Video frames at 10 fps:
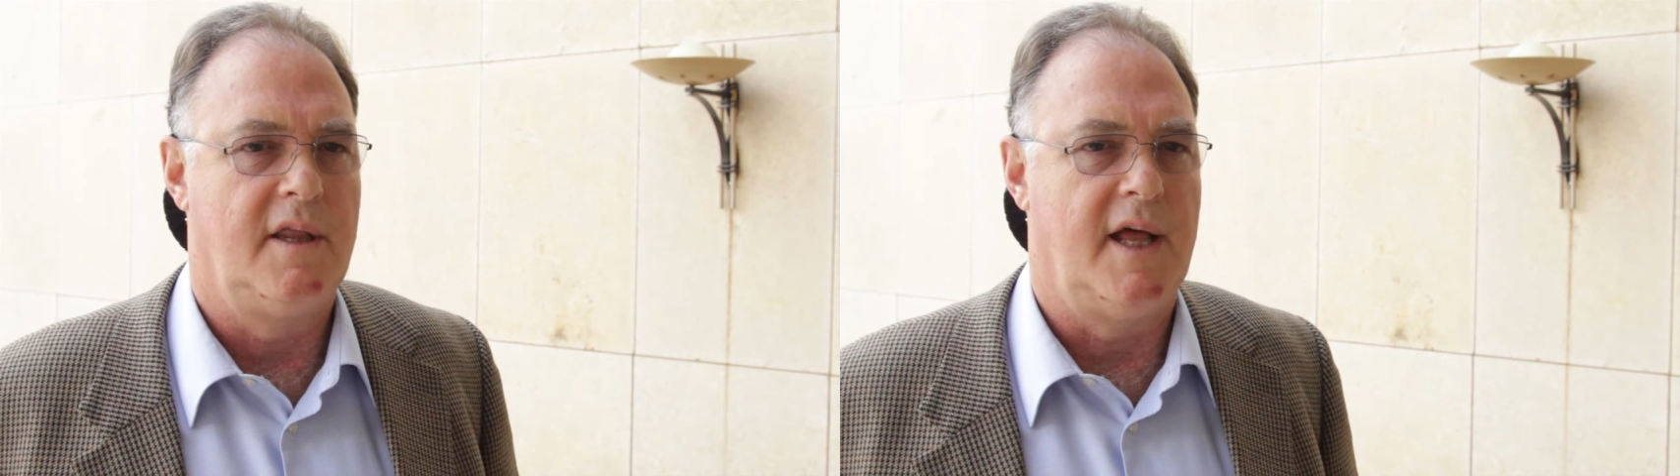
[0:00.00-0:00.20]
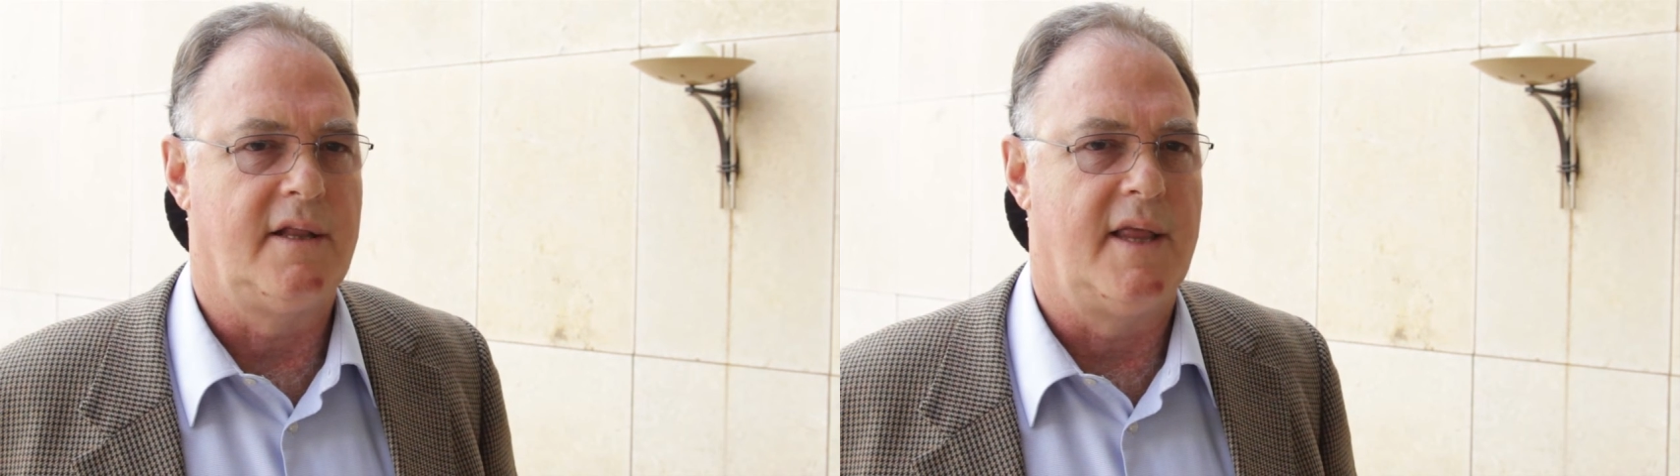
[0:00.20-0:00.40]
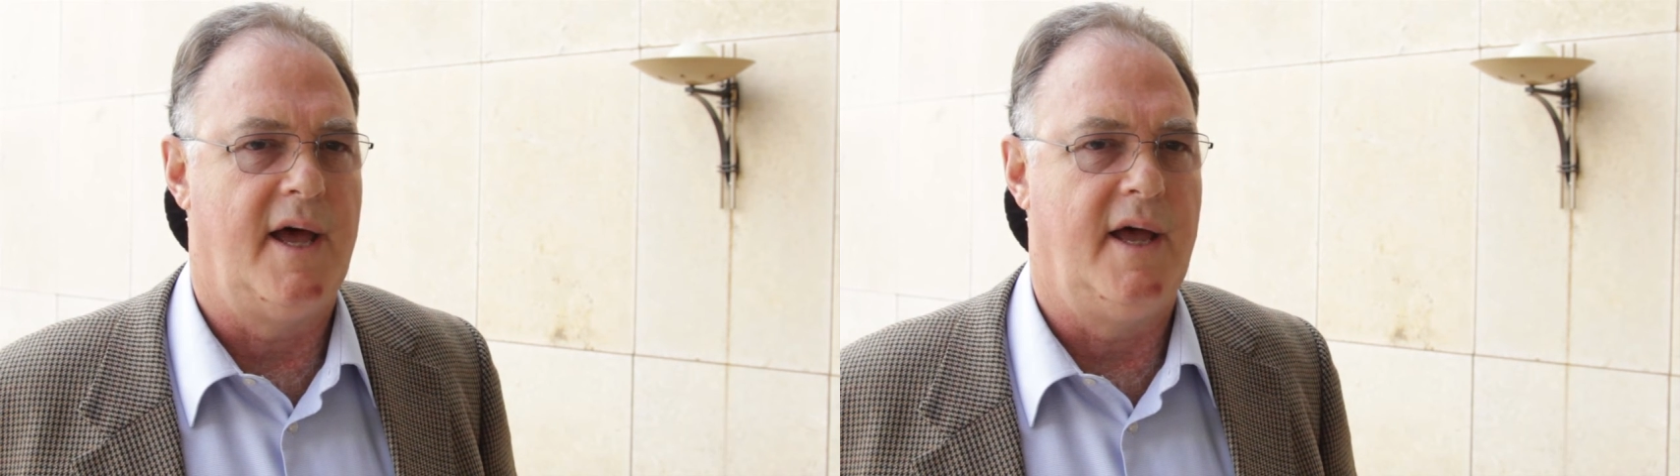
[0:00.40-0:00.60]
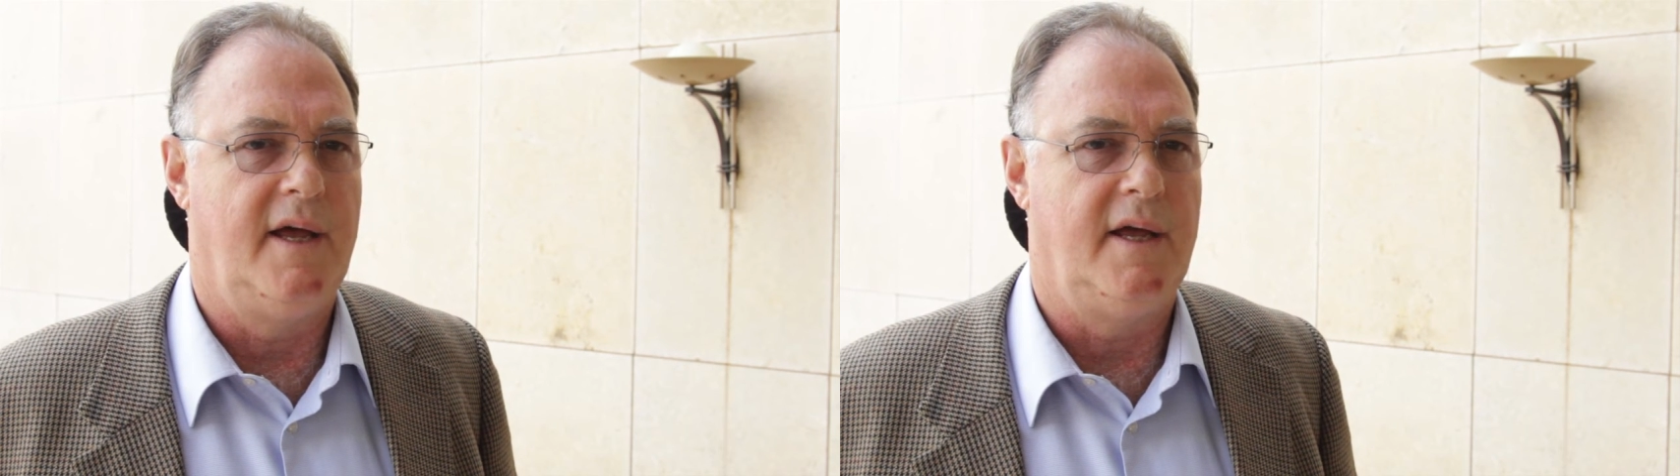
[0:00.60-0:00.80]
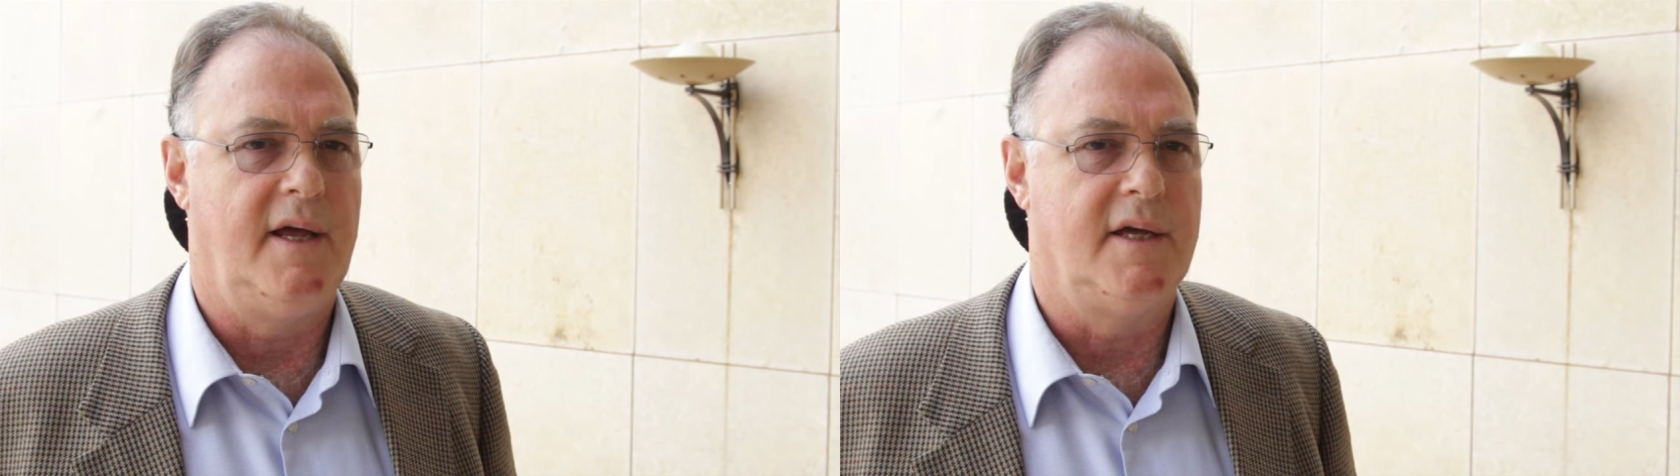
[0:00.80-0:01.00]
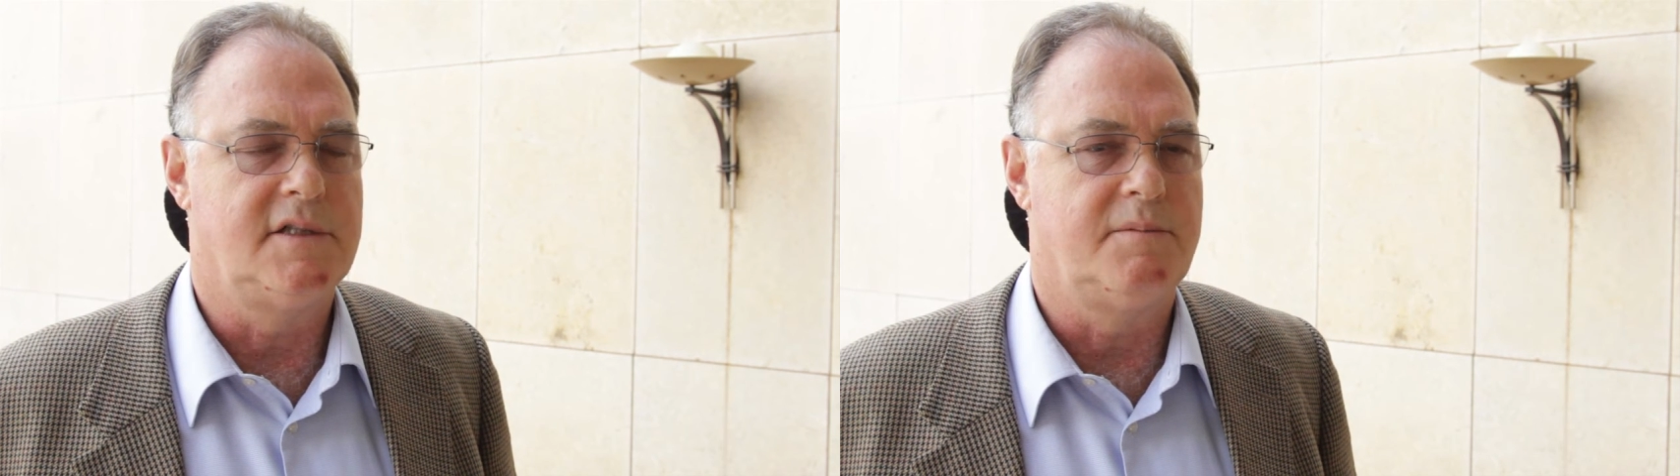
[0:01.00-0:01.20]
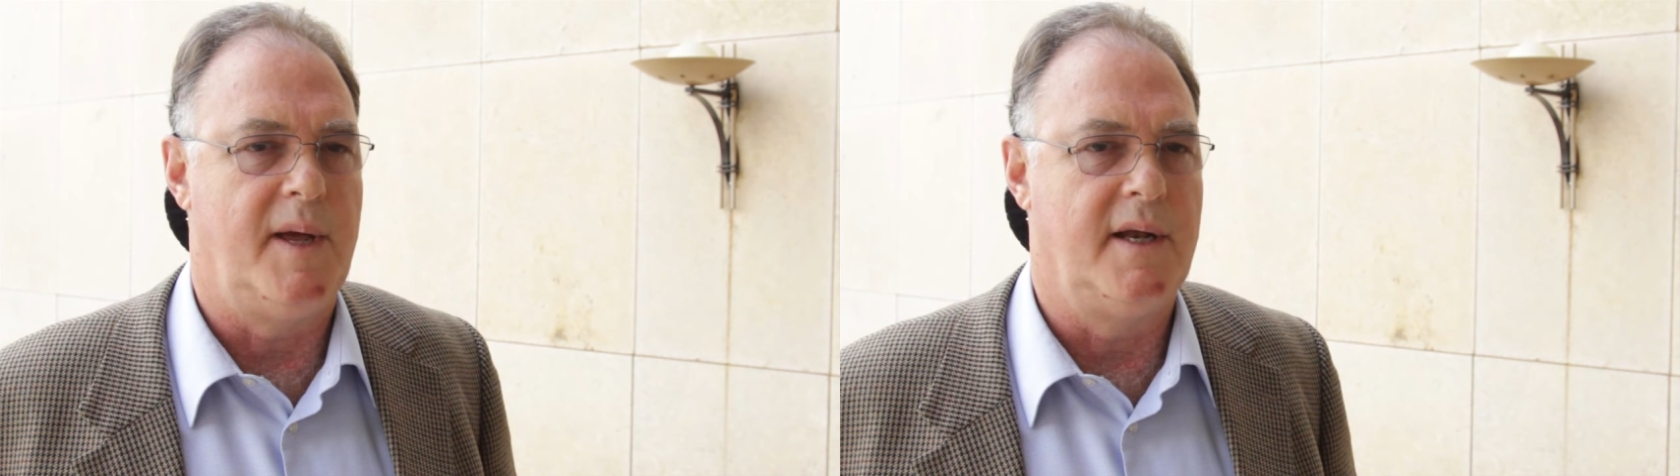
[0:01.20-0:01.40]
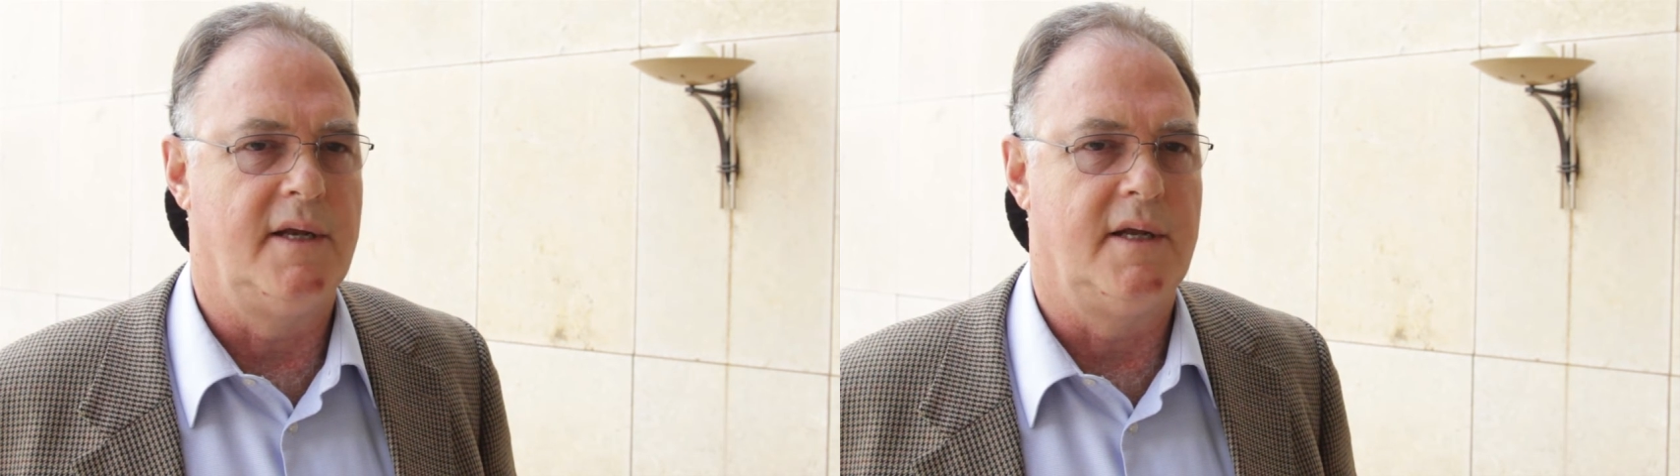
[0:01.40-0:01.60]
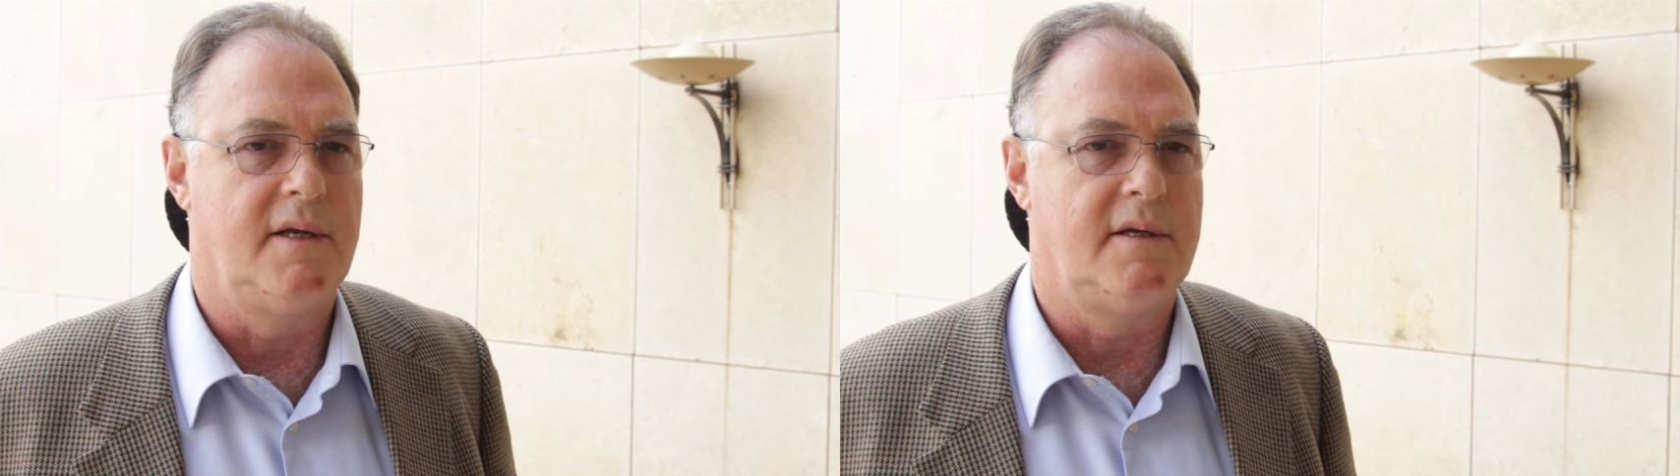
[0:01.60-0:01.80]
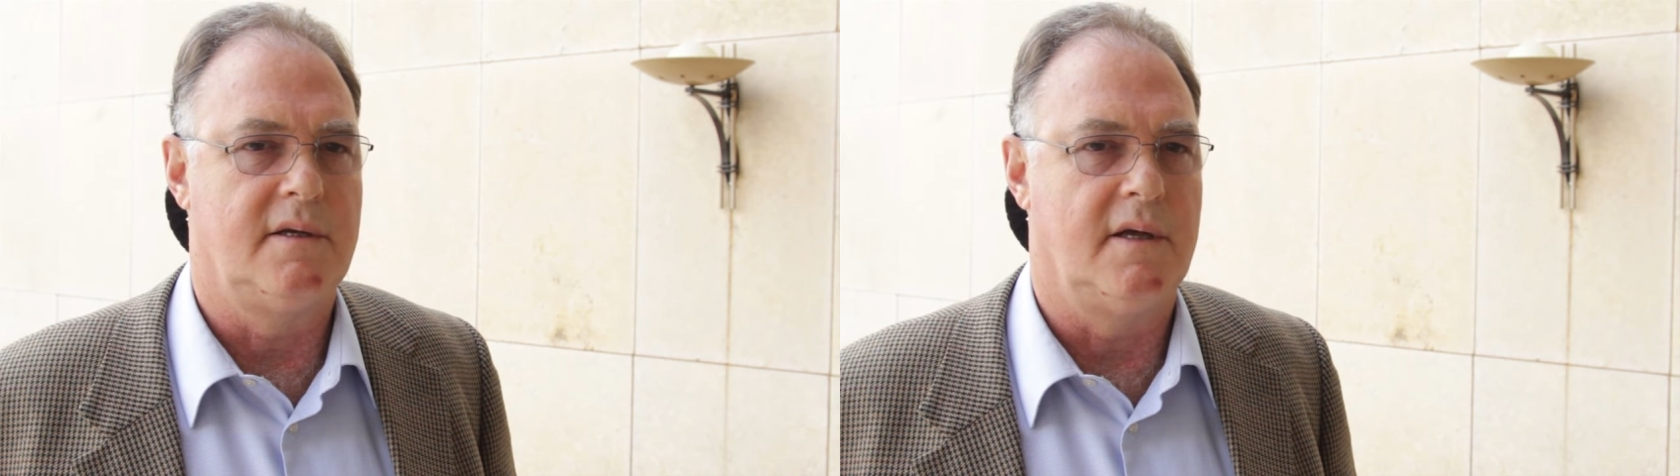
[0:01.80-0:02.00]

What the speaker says: that they expended